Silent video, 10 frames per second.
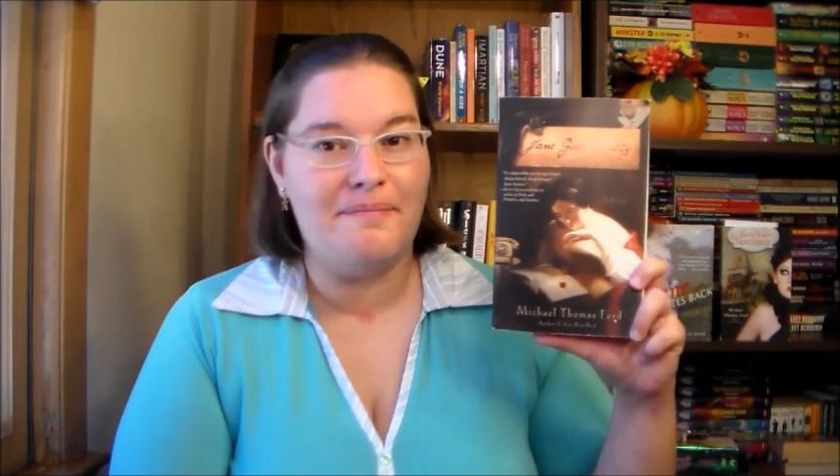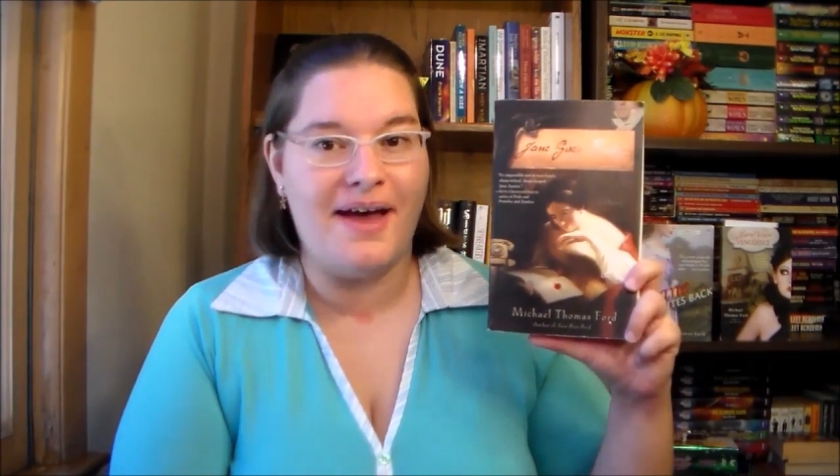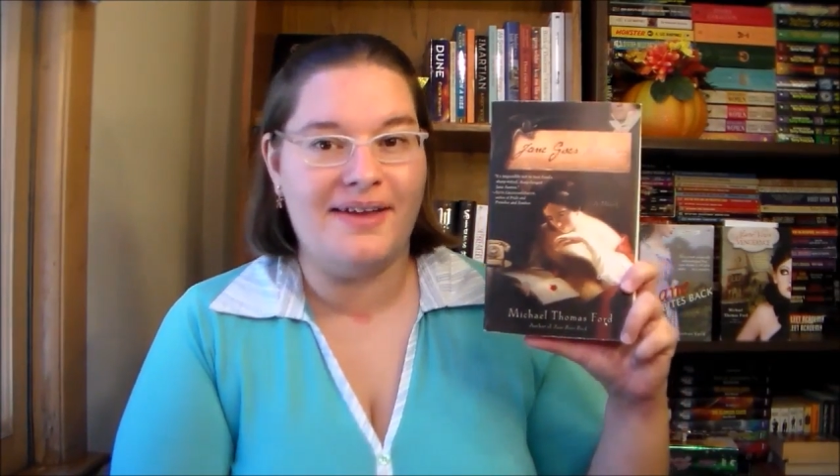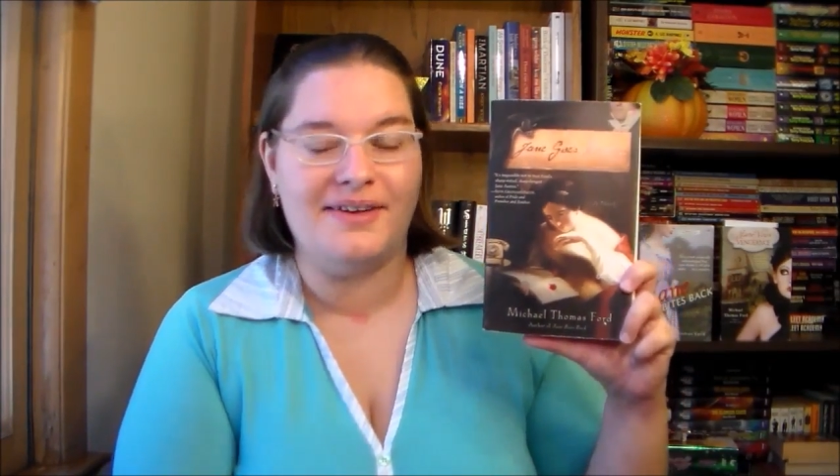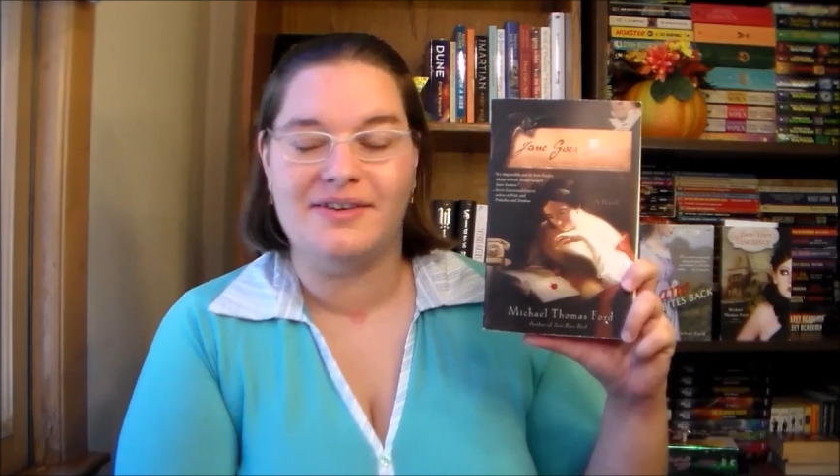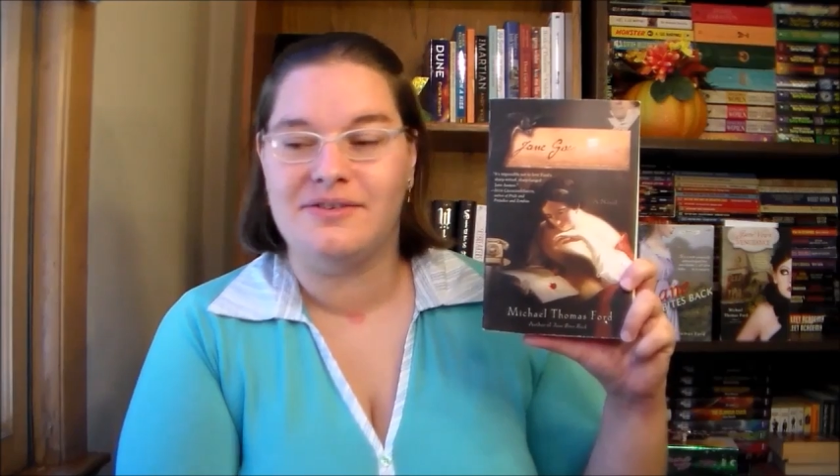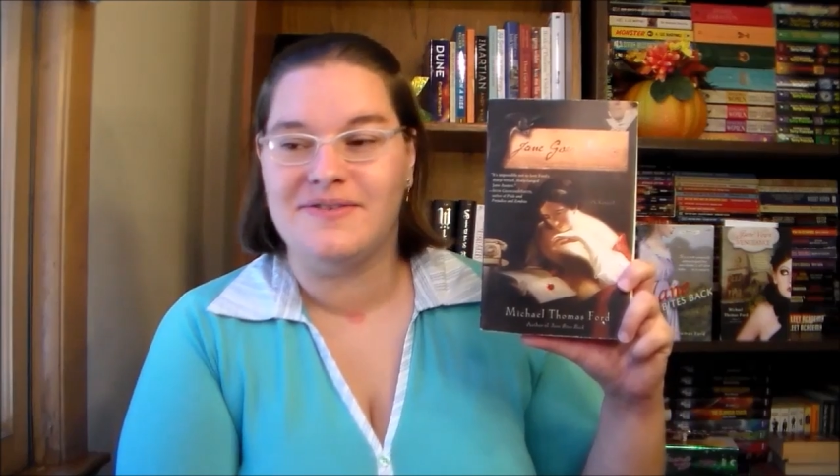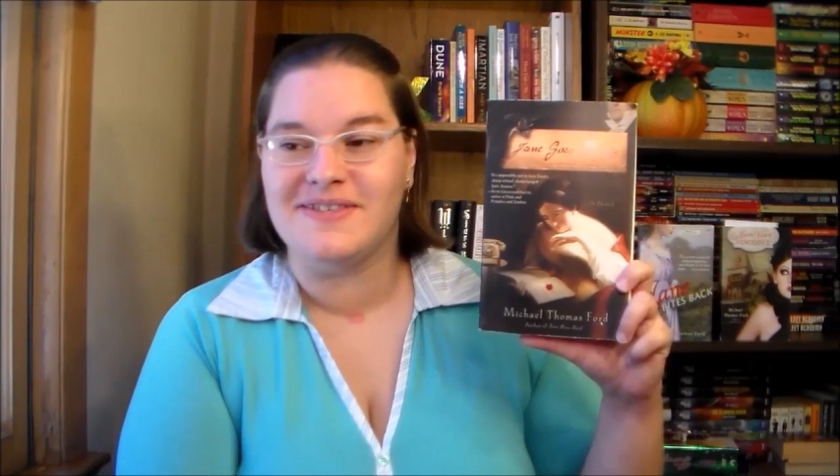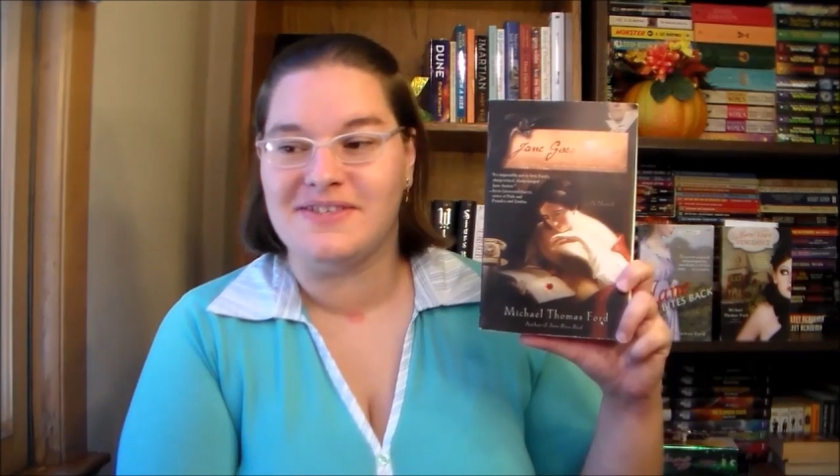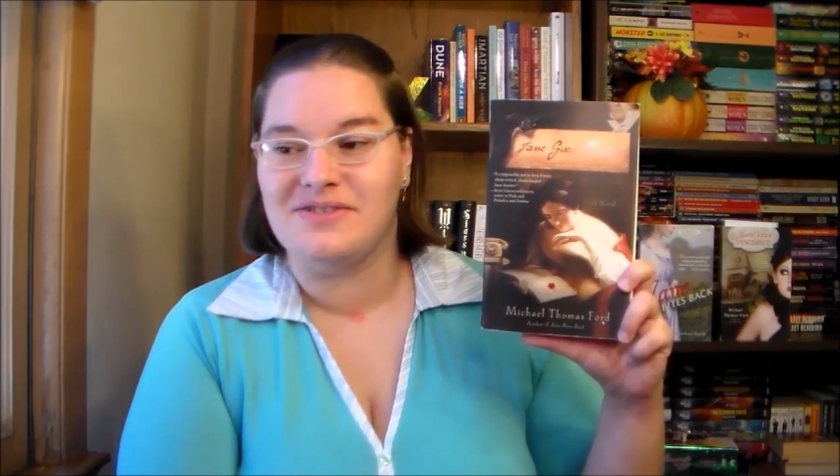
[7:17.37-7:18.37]
Ben,
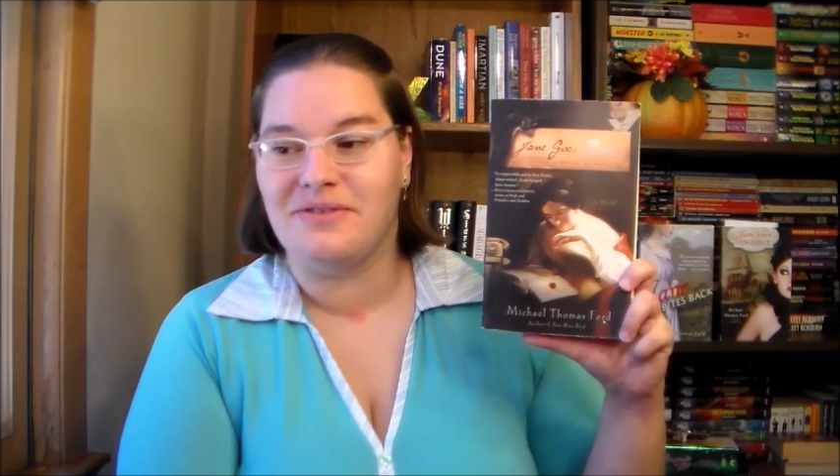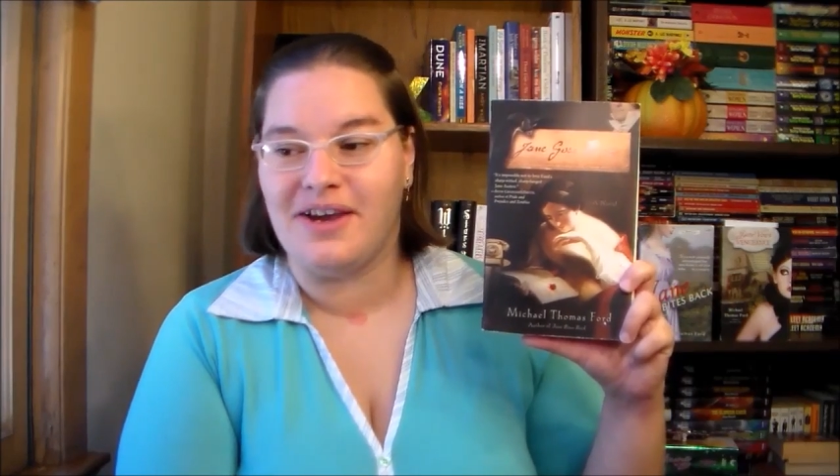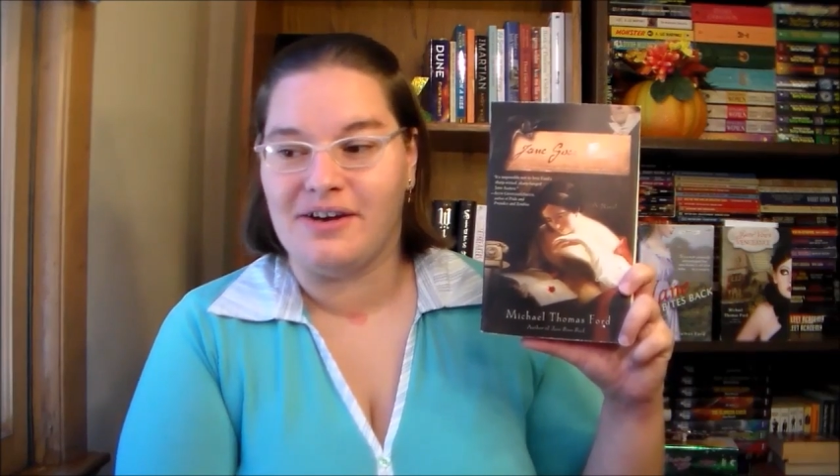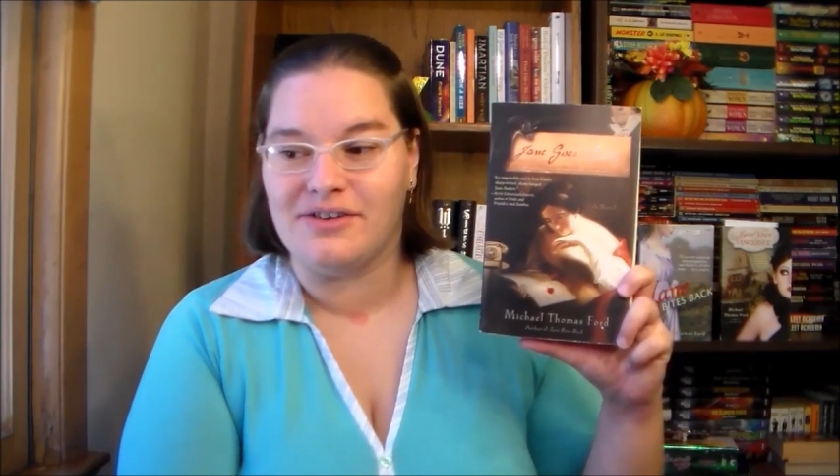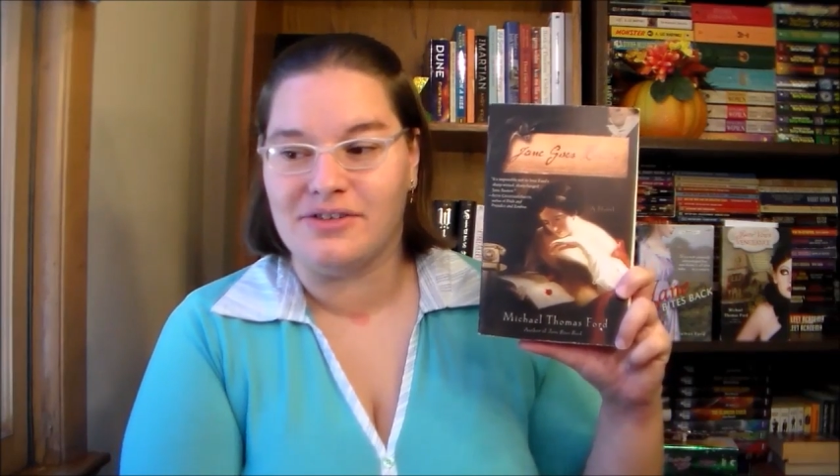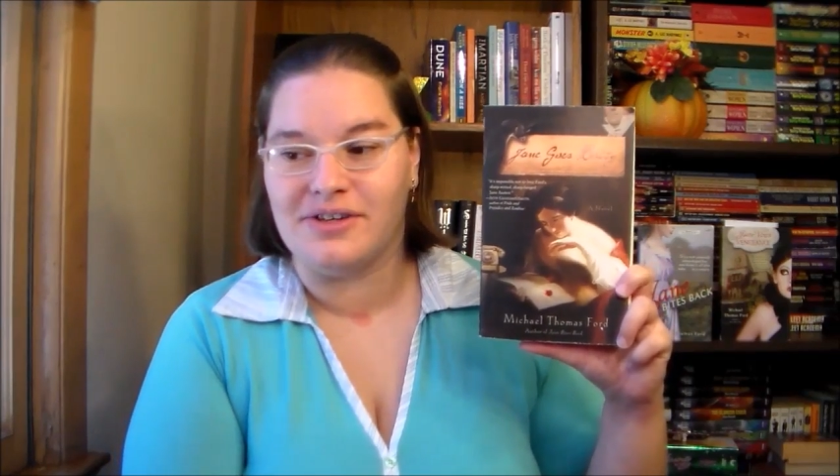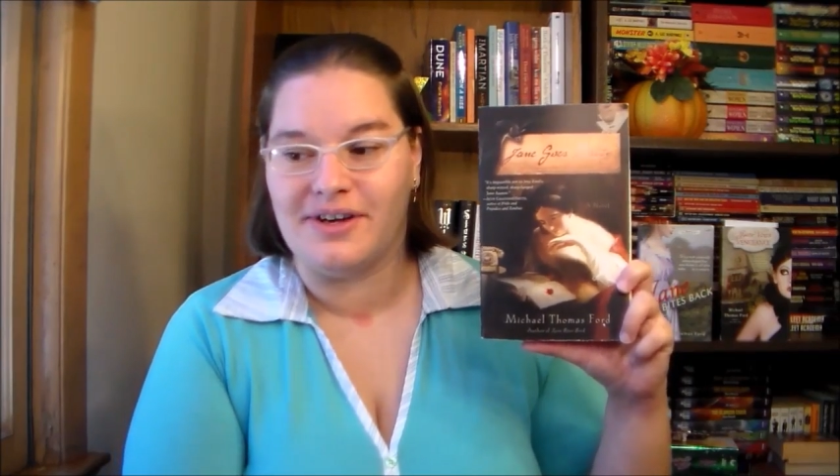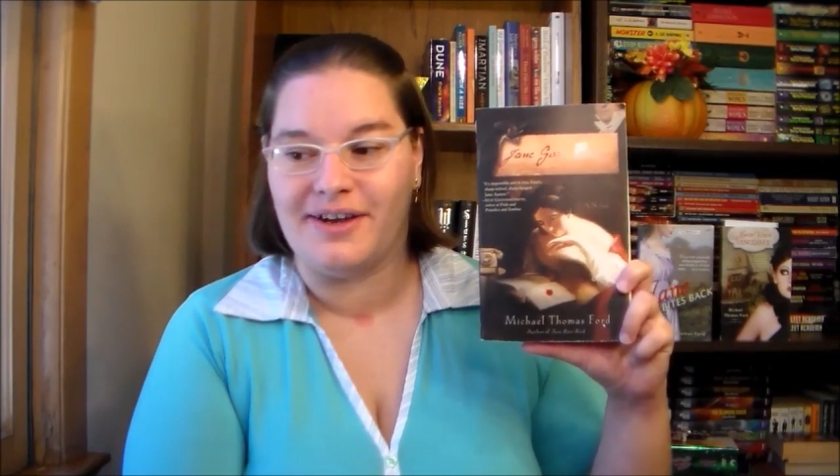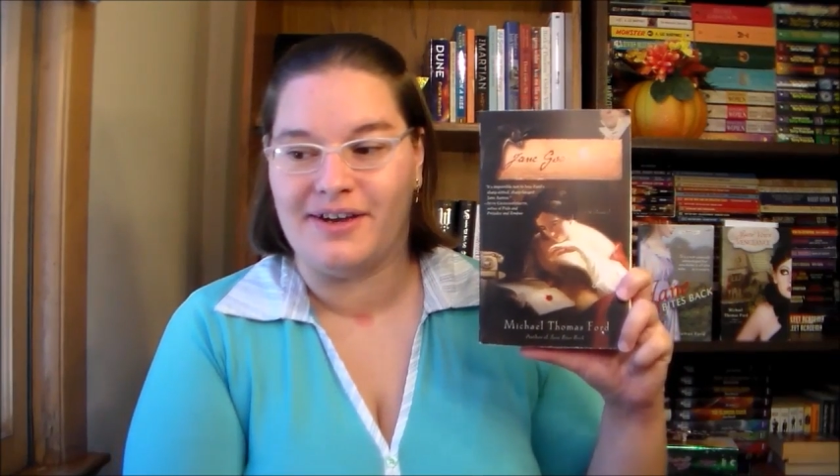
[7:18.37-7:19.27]
who's this new character,